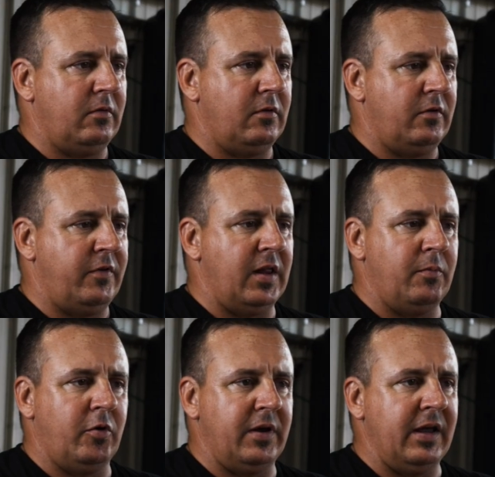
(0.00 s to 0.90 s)

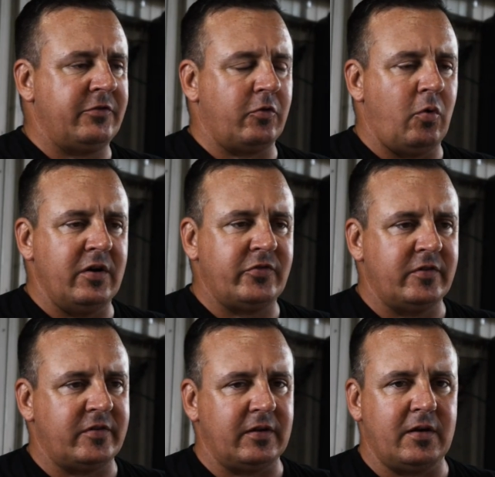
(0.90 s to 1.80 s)
available to answer
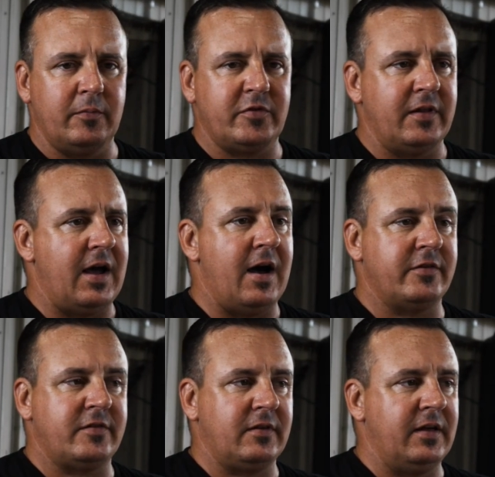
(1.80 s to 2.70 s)
questions and come to the
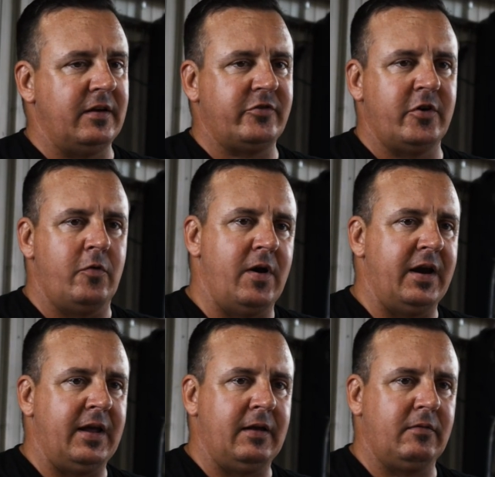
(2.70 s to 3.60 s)
house and get it show
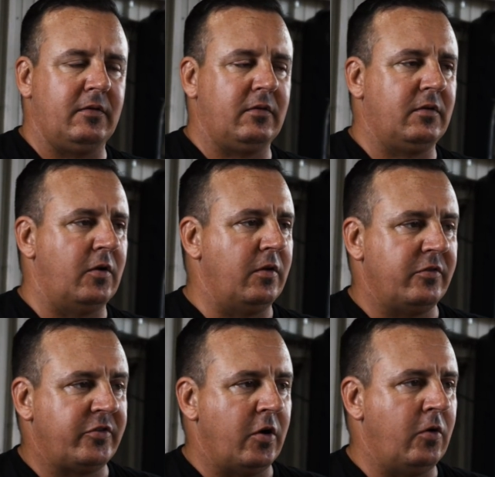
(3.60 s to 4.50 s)
ready, go to
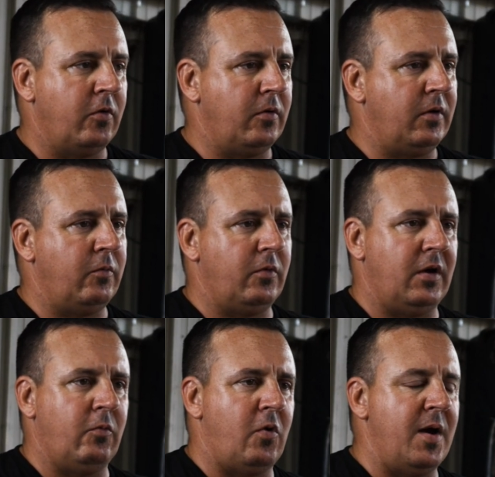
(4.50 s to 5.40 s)
the show
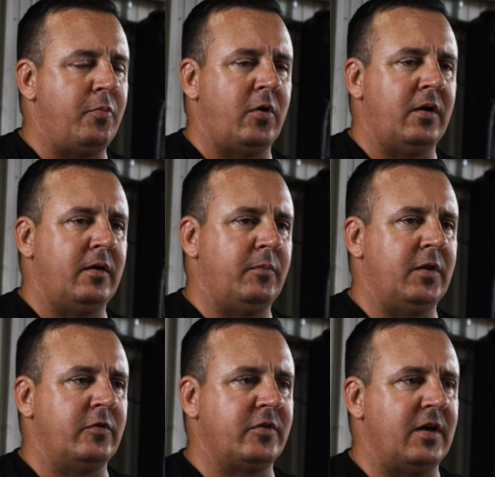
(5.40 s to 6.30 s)
and wipe on it. I
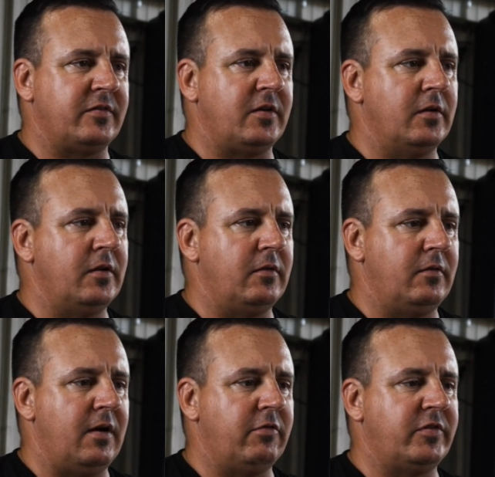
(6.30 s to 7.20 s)
mean, those guys kill it
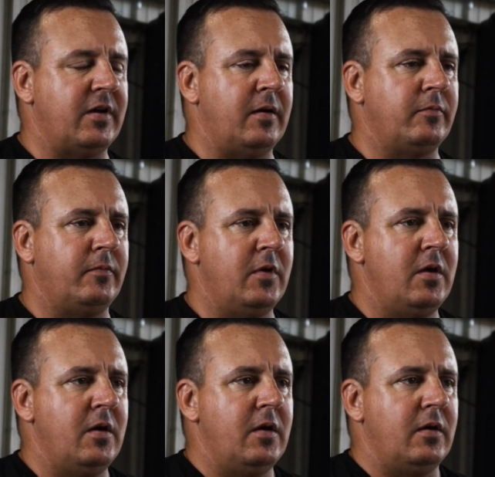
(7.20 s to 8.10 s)
every time.
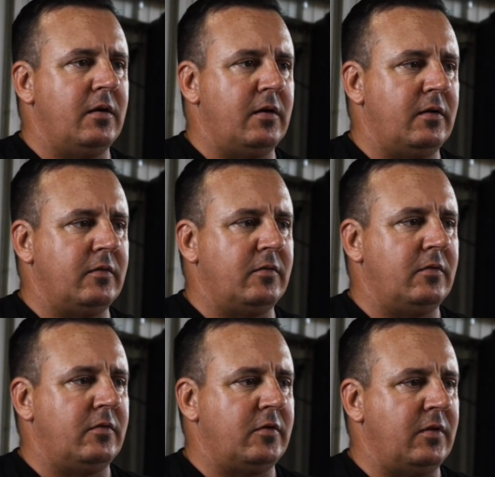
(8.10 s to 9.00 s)

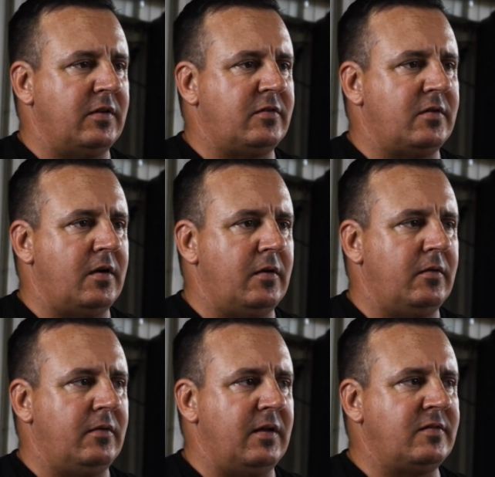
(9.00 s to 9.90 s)
So that's
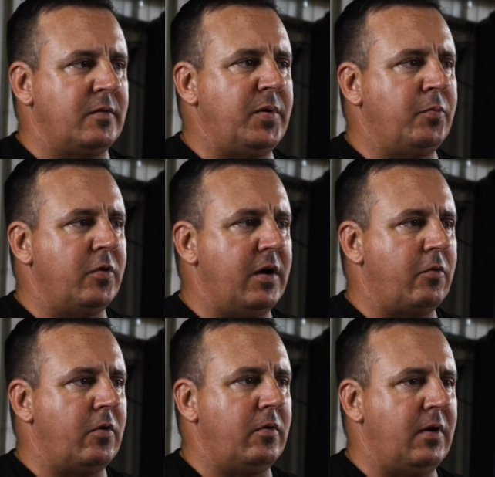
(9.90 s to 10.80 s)
the people that
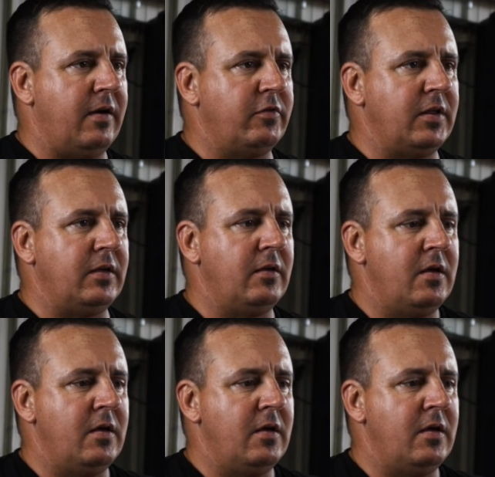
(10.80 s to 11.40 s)
were heavily